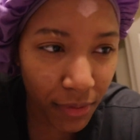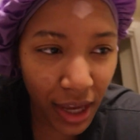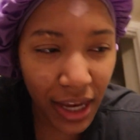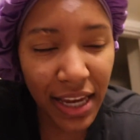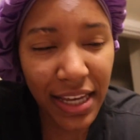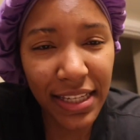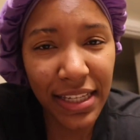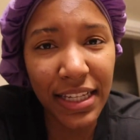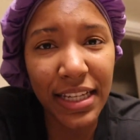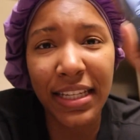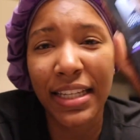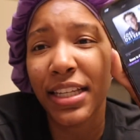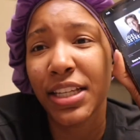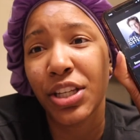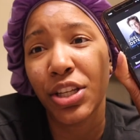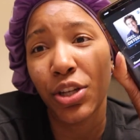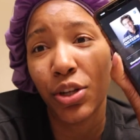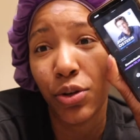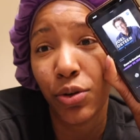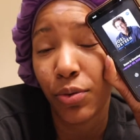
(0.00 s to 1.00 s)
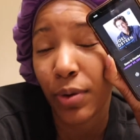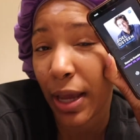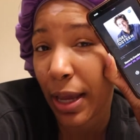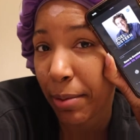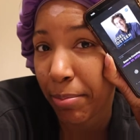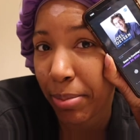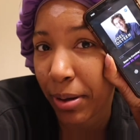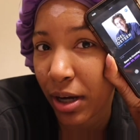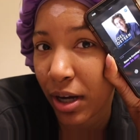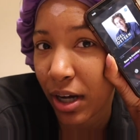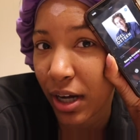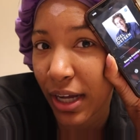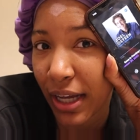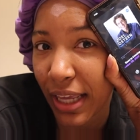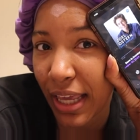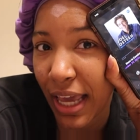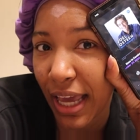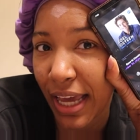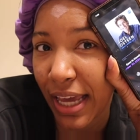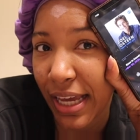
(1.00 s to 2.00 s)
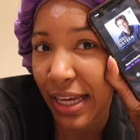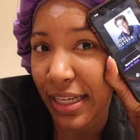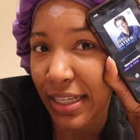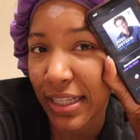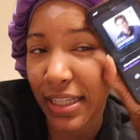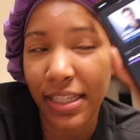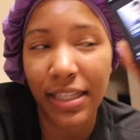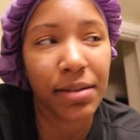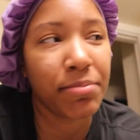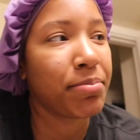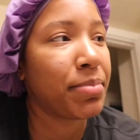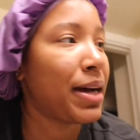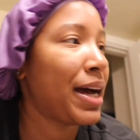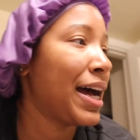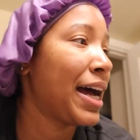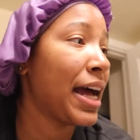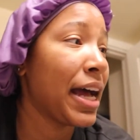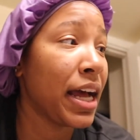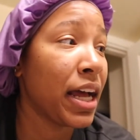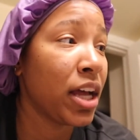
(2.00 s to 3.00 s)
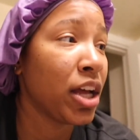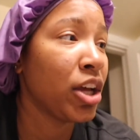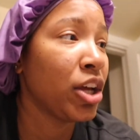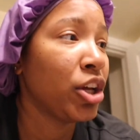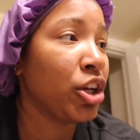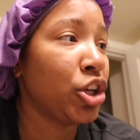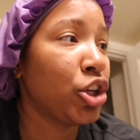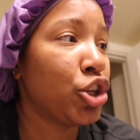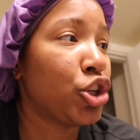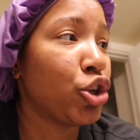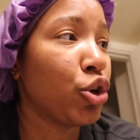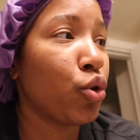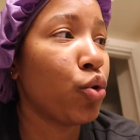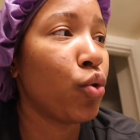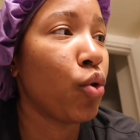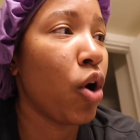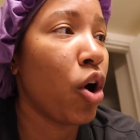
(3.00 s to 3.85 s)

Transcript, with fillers: is listen to a podcast by Joel